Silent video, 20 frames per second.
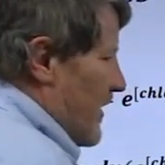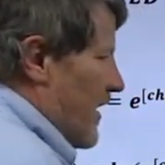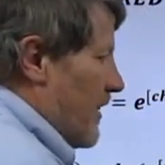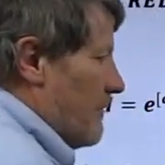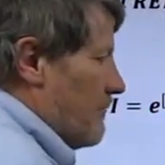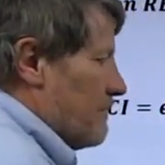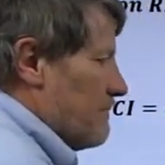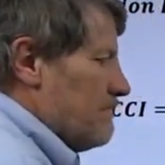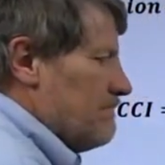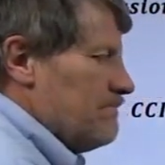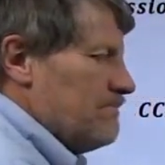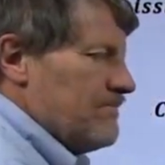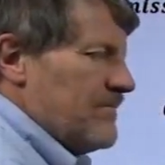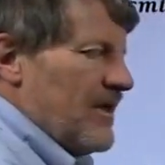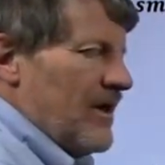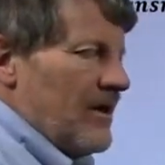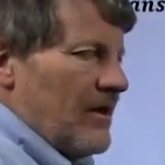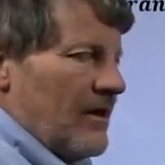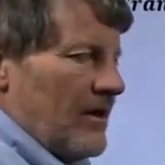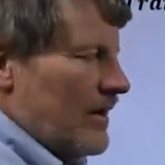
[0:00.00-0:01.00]
Now,
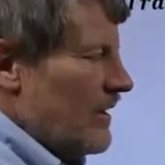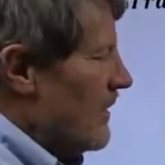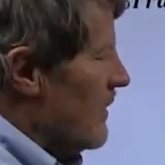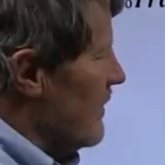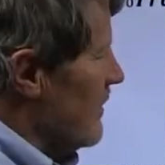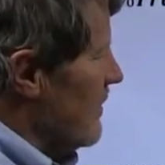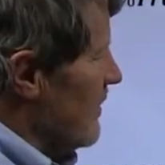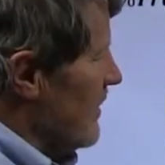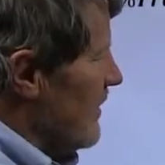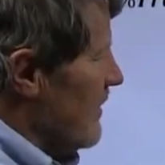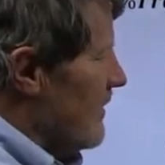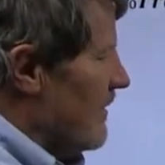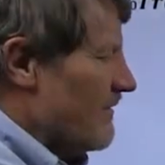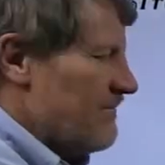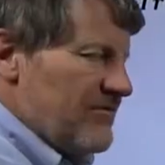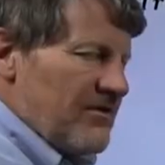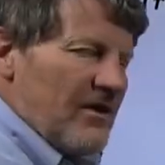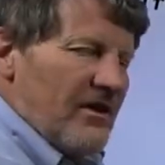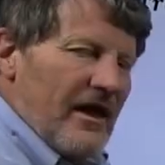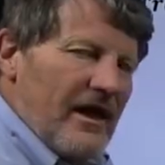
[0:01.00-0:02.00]

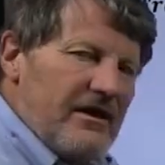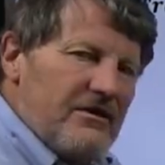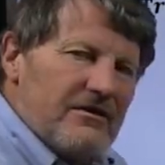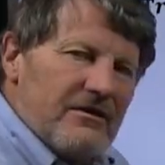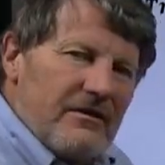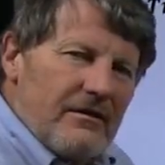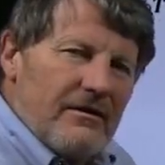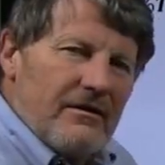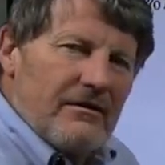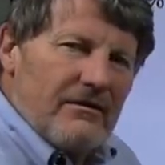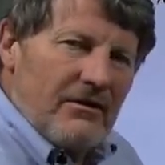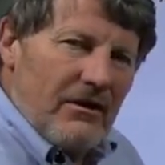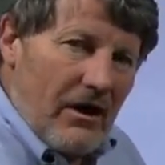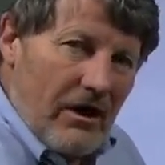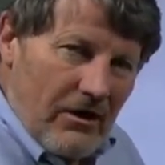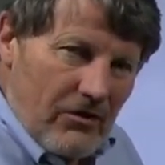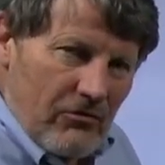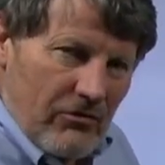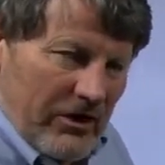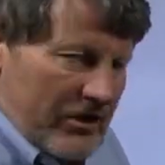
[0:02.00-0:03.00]
if you liked
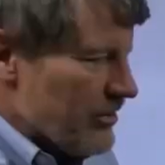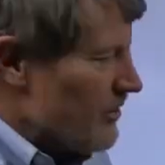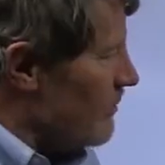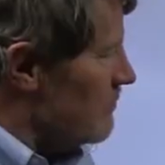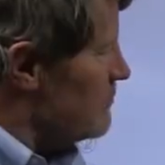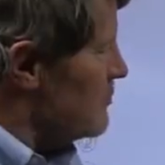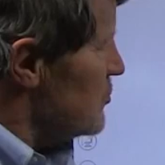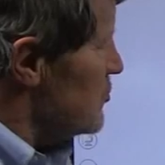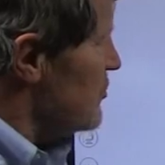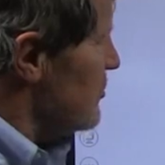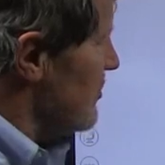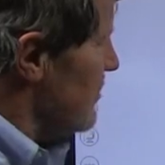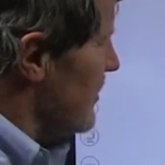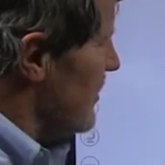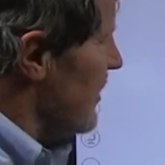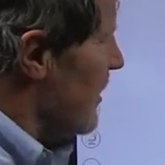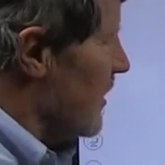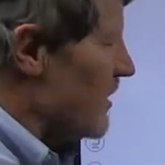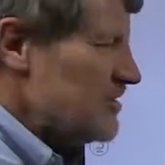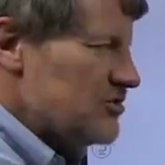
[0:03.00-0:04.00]
logarithms
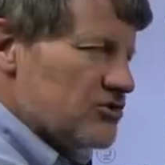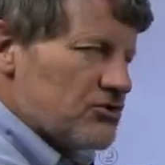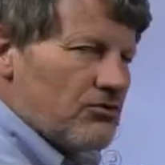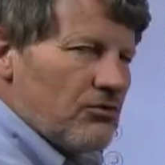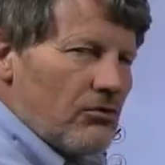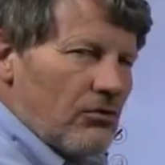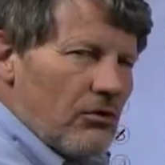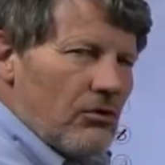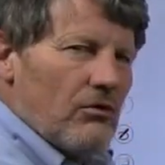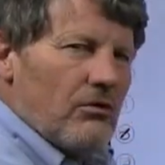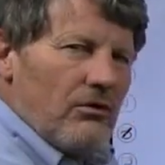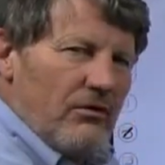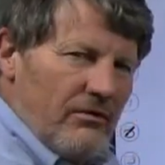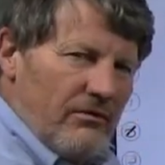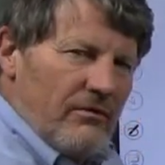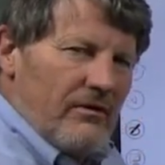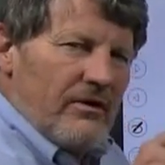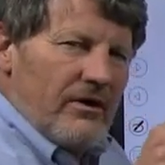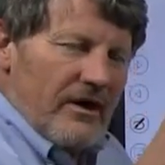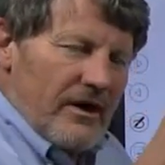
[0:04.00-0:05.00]
in high school
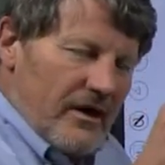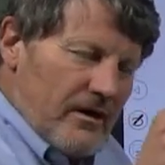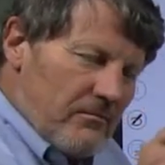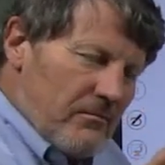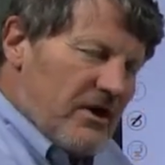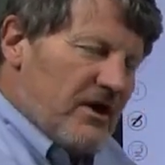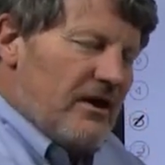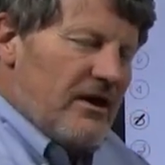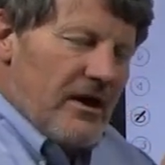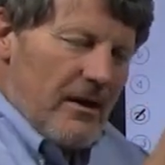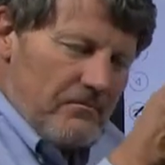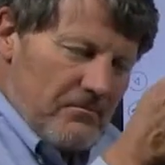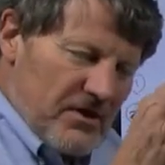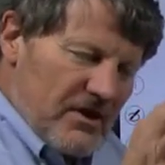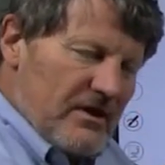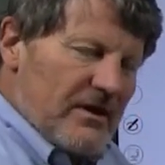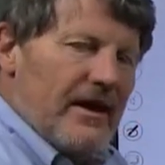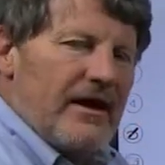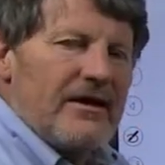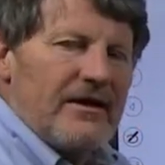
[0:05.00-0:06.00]
and
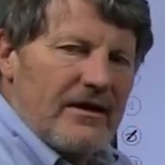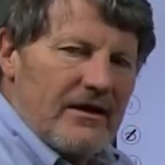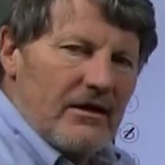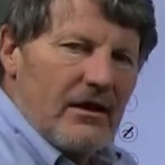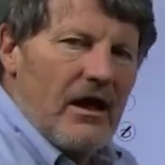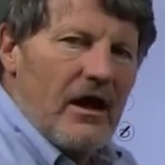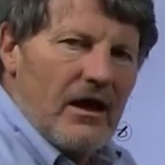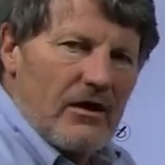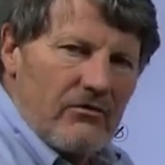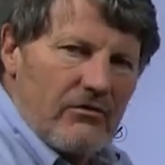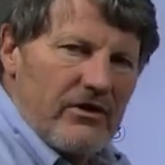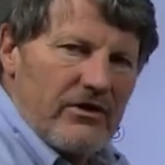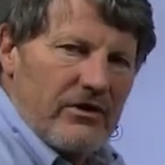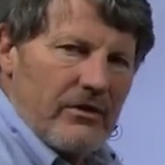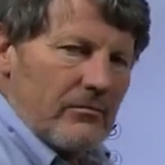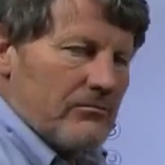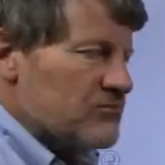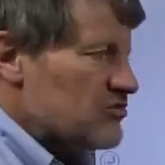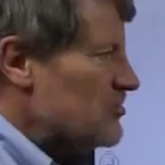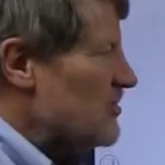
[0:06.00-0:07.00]
manipulating
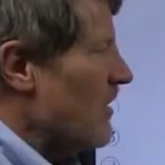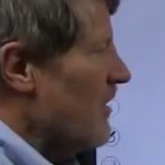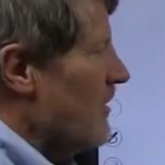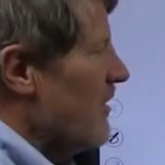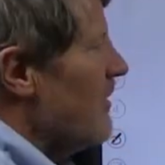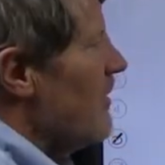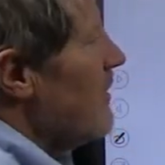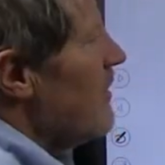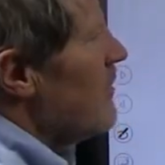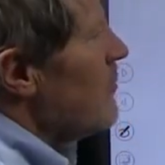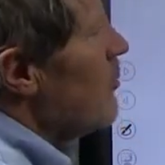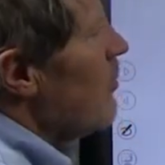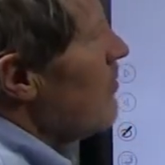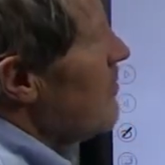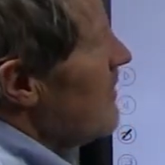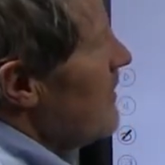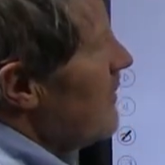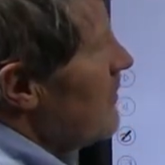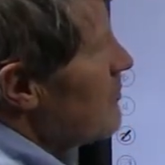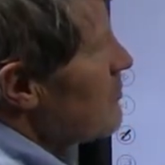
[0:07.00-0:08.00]
logarithms, you'll
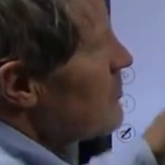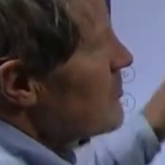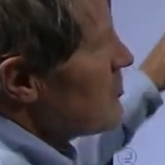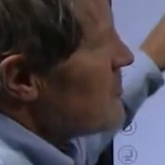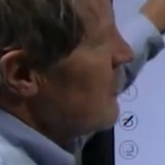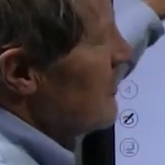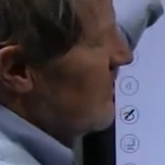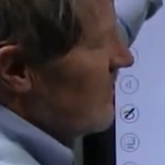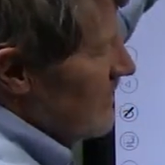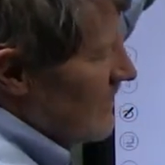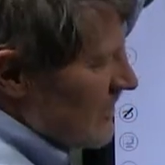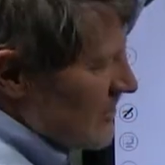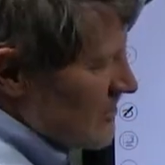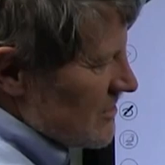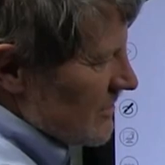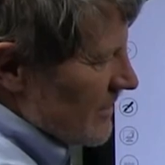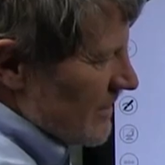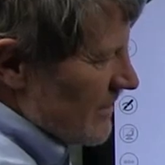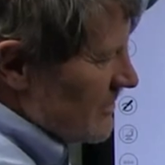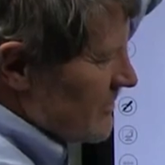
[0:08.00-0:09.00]
be interested in
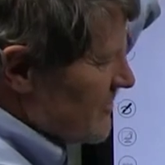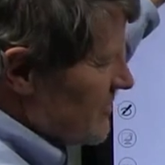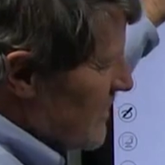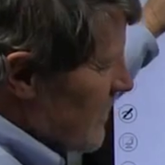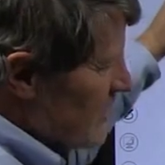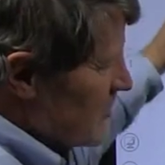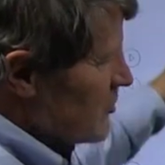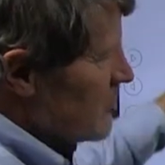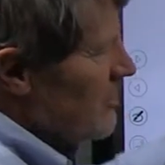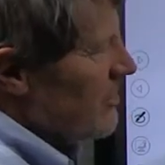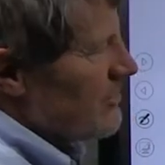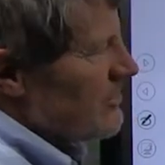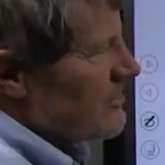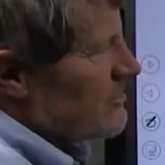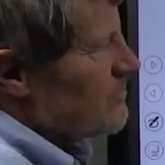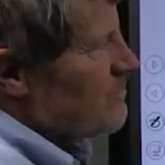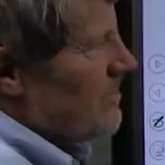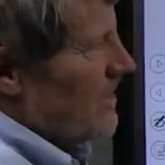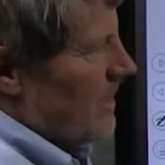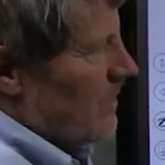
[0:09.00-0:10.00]
this little section of
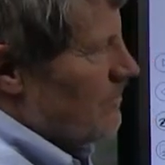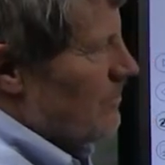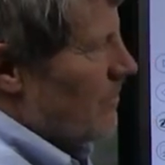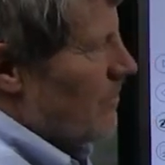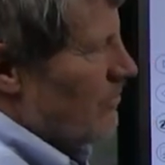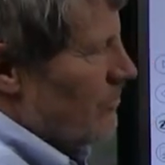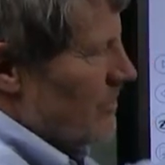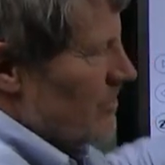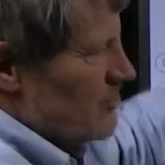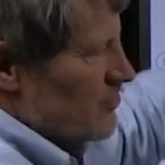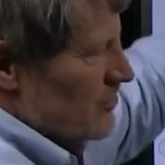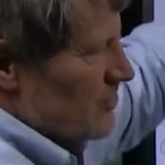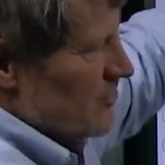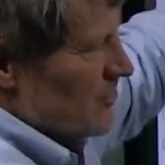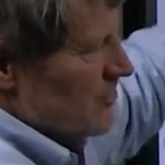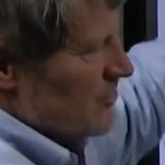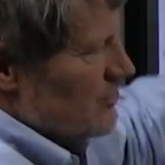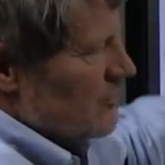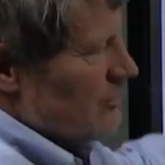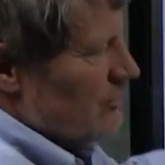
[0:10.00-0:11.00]
this paper, which
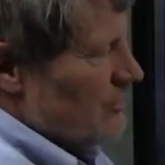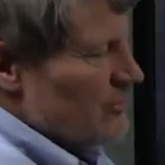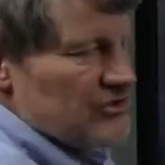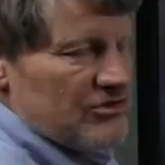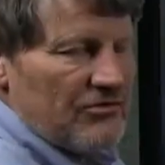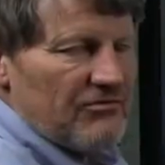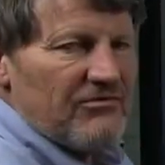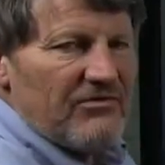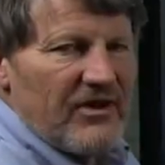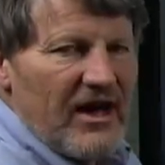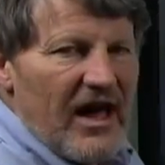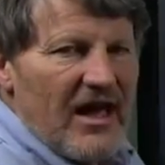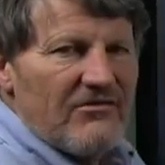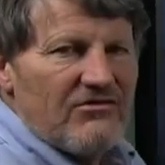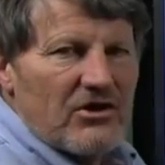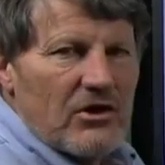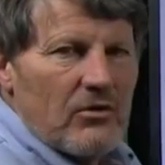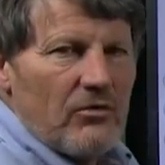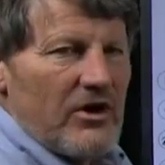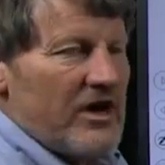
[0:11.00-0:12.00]
is a series of
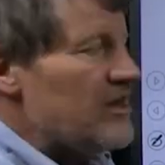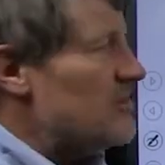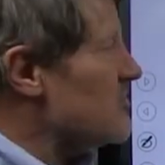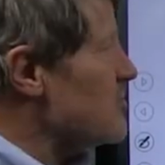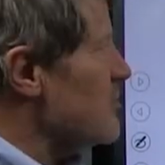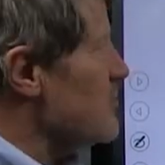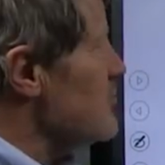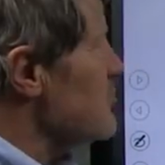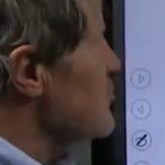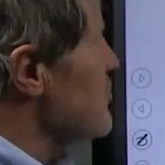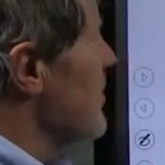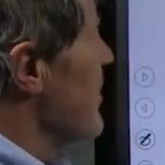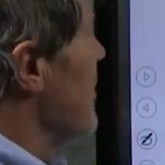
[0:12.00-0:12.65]
5 equations